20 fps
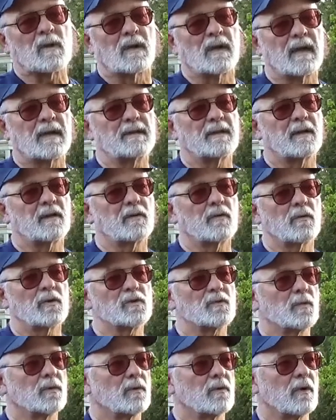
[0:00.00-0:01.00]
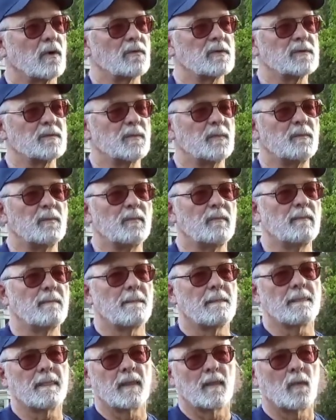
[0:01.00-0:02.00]
And then of course we're always
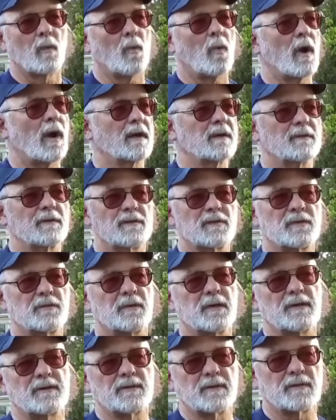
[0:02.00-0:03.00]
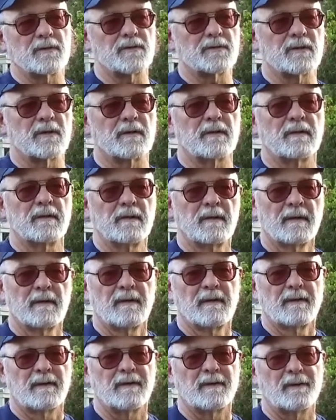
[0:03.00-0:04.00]
walking the streets. There's
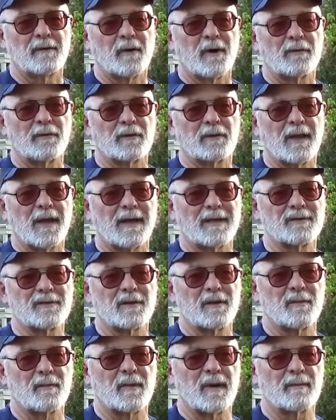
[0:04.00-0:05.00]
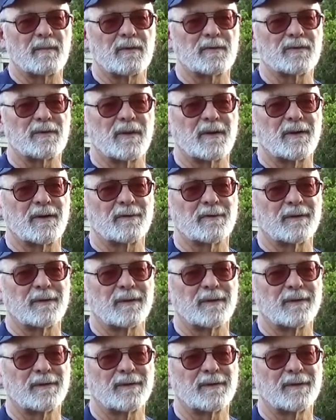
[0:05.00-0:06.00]
all the Lions Club members
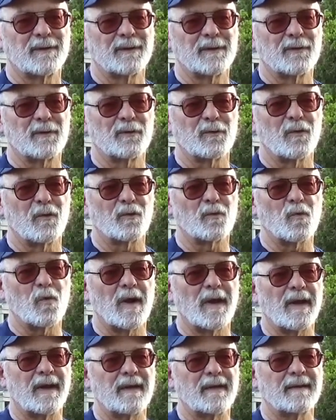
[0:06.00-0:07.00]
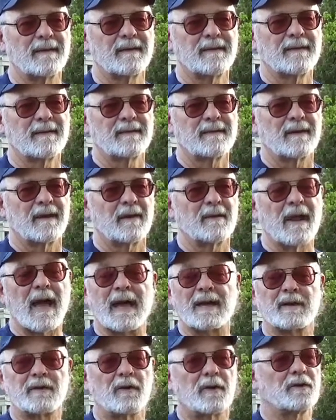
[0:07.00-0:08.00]
are in their own way are
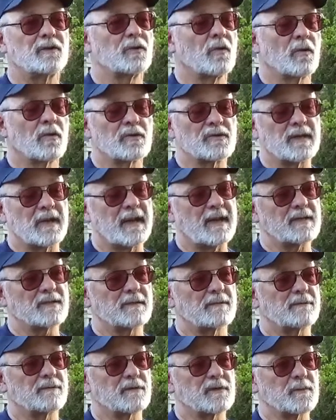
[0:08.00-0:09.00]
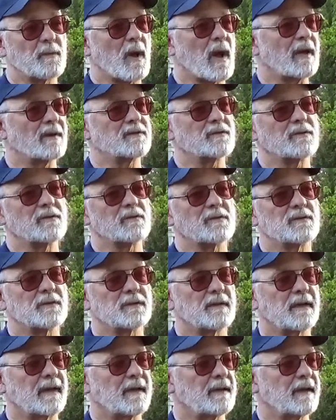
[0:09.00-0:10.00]
knocking on doors and asking for sponsors
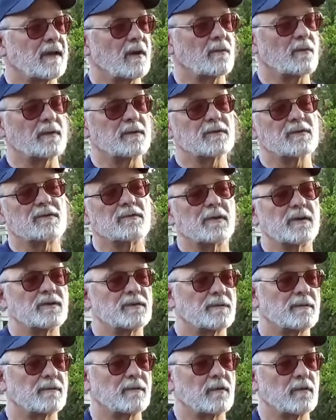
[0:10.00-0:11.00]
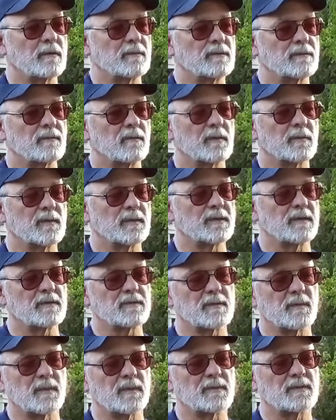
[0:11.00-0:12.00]
and handing out registration forms for
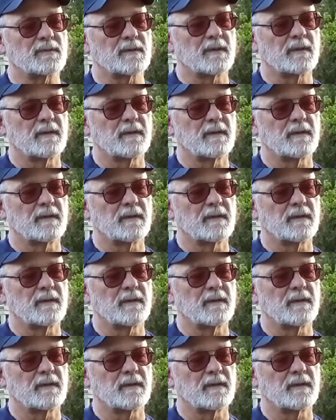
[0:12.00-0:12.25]
participants.